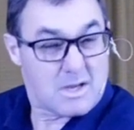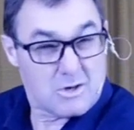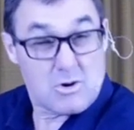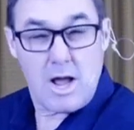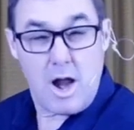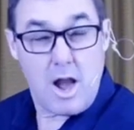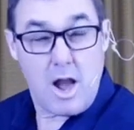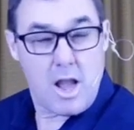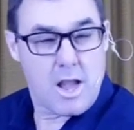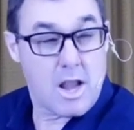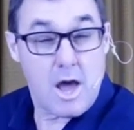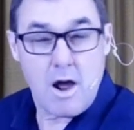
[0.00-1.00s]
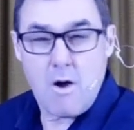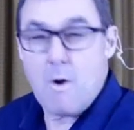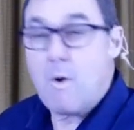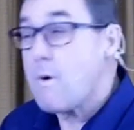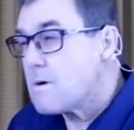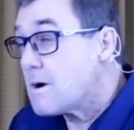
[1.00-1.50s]
now
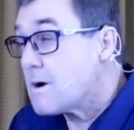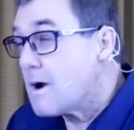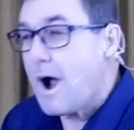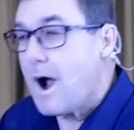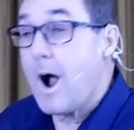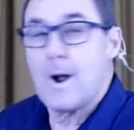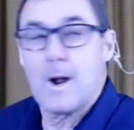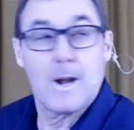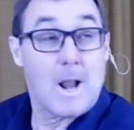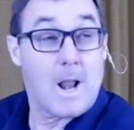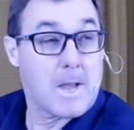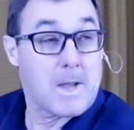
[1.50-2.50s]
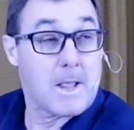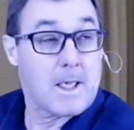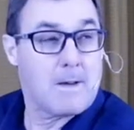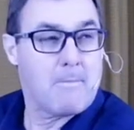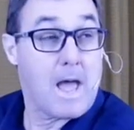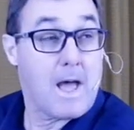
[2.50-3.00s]
I'm gonna let them have
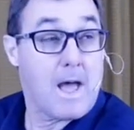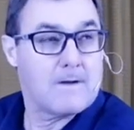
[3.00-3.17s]
it.